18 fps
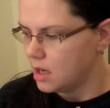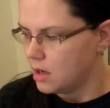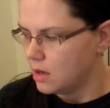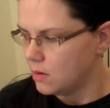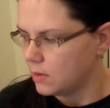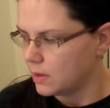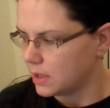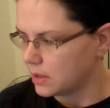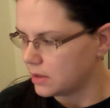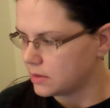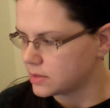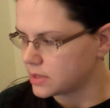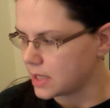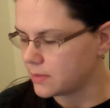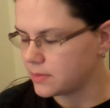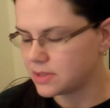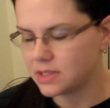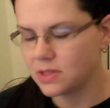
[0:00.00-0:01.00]
What else?
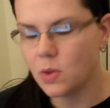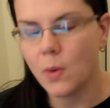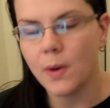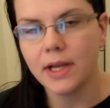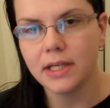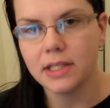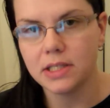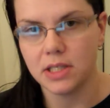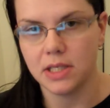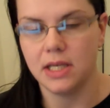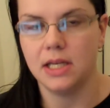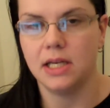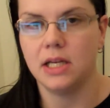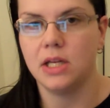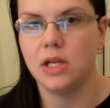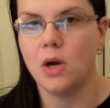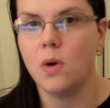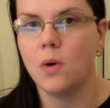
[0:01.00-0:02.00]
I was going to eat a
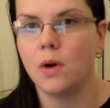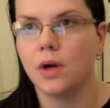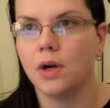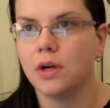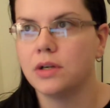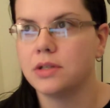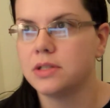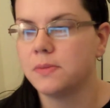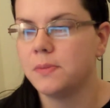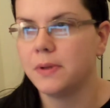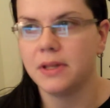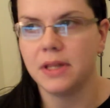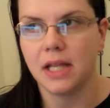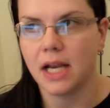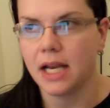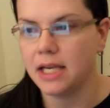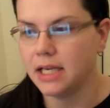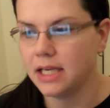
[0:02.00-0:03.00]
yogurt, but
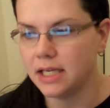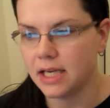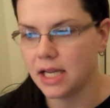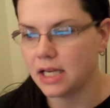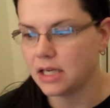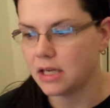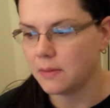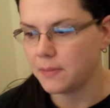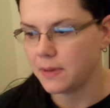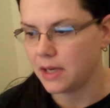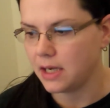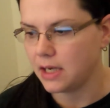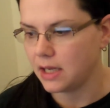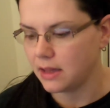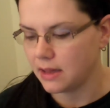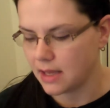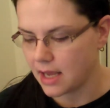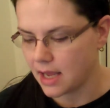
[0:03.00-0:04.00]
then I didn't end up
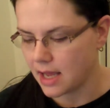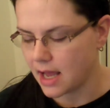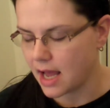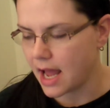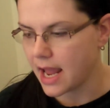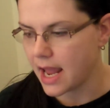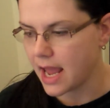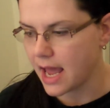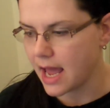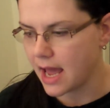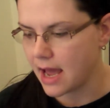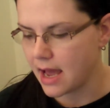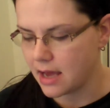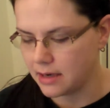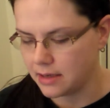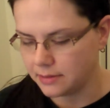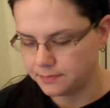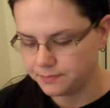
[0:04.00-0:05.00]
eating that. I
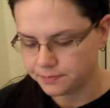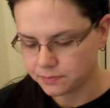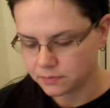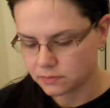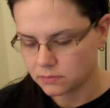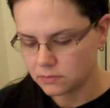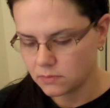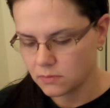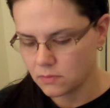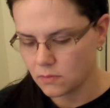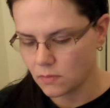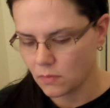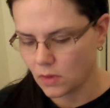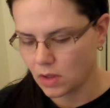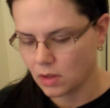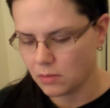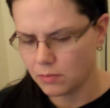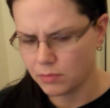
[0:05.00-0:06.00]
had
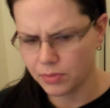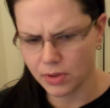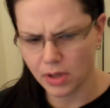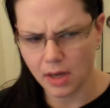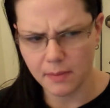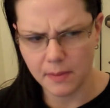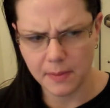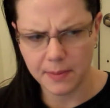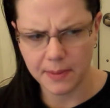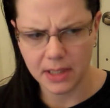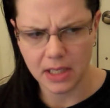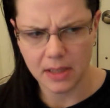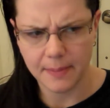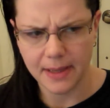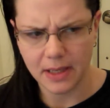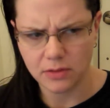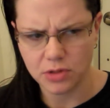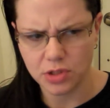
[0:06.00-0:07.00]
probably
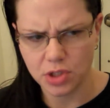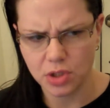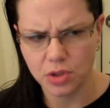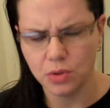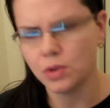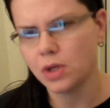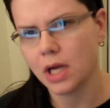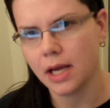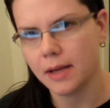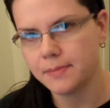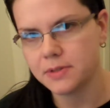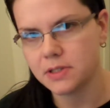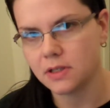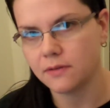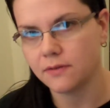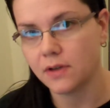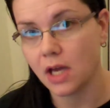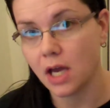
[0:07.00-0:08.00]
about 2 cups
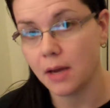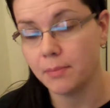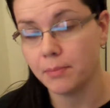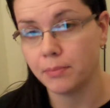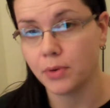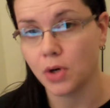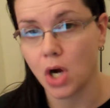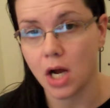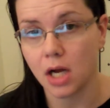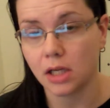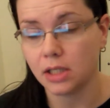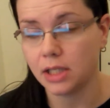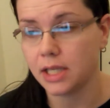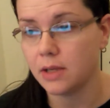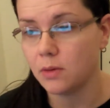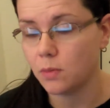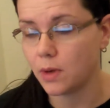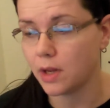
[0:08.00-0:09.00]
of cut
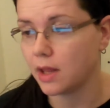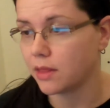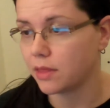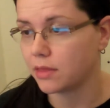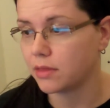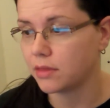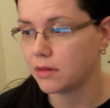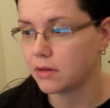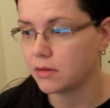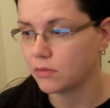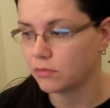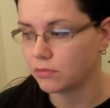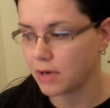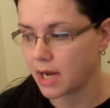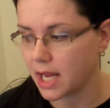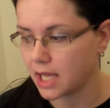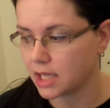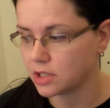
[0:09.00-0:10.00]
broccoli with
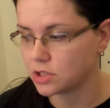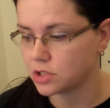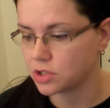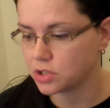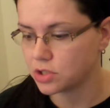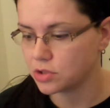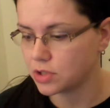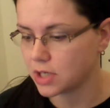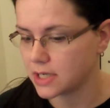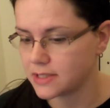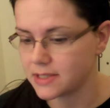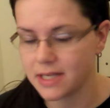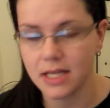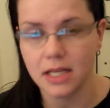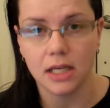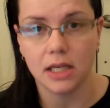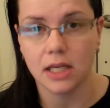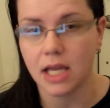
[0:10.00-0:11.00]
ranch
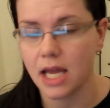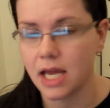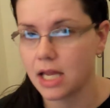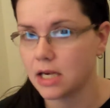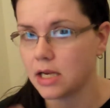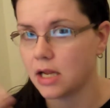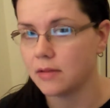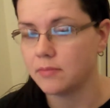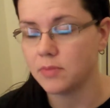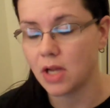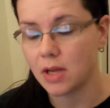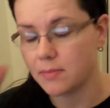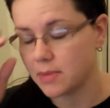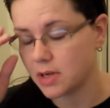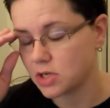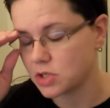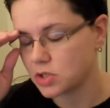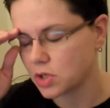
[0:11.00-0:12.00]
dressing. Again, I'm not
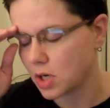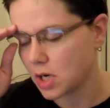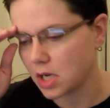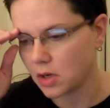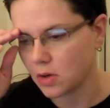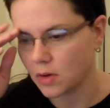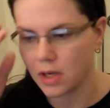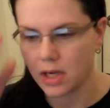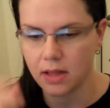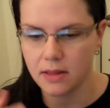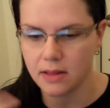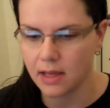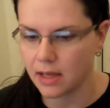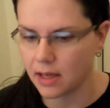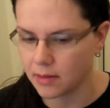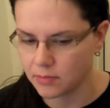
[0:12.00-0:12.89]
measuring or anything.